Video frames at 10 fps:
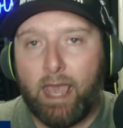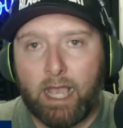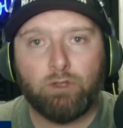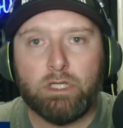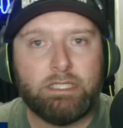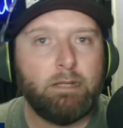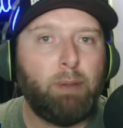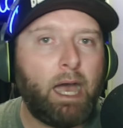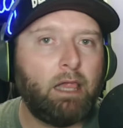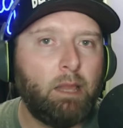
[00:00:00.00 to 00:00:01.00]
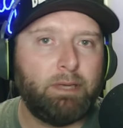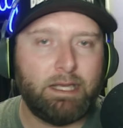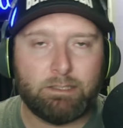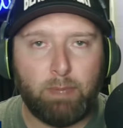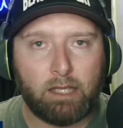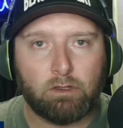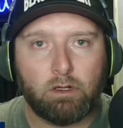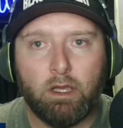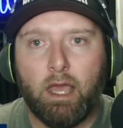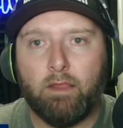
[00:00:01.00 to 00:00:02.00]
injuries did pile up against Baylor.
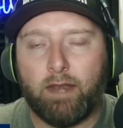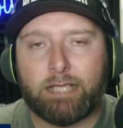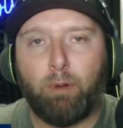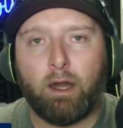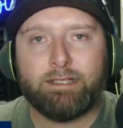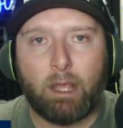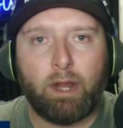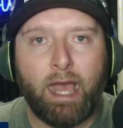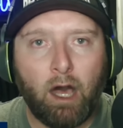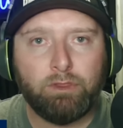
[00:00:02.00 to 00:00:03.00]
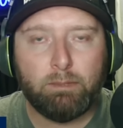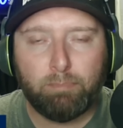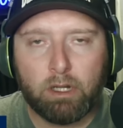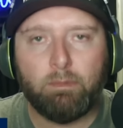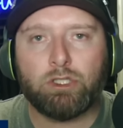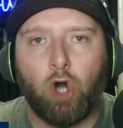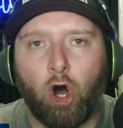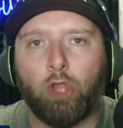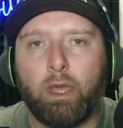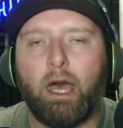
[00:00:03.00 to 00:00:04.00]
The nice part is they were healthy pretty much
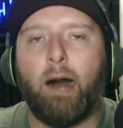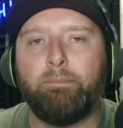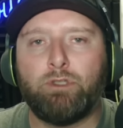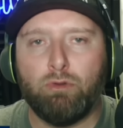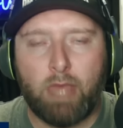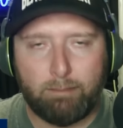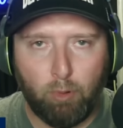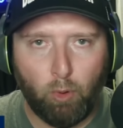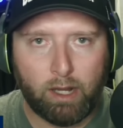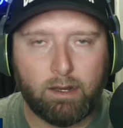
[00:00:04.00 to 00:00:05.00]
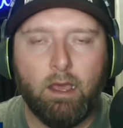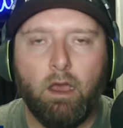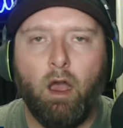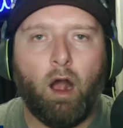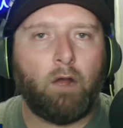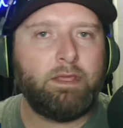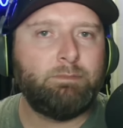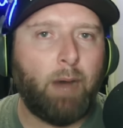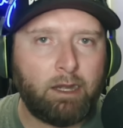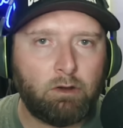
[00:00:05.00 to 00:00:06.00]
all the way up to that point. Are these
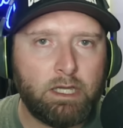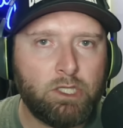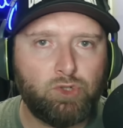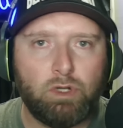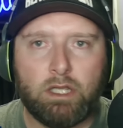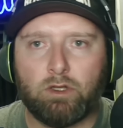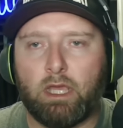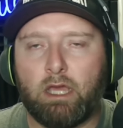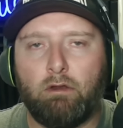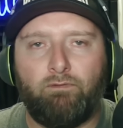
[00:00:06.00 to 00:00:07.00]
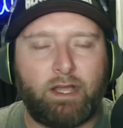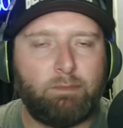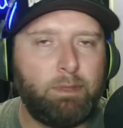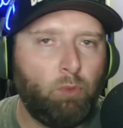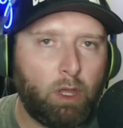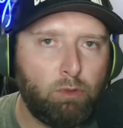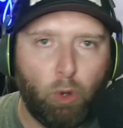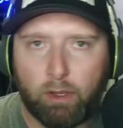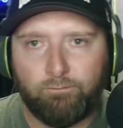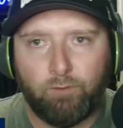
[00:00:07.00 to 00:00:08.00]
minor injuries? Are they going to affect BYU
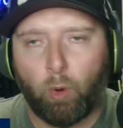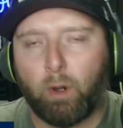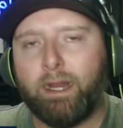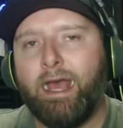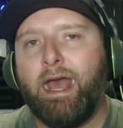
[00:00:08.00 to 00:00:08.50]
going forward?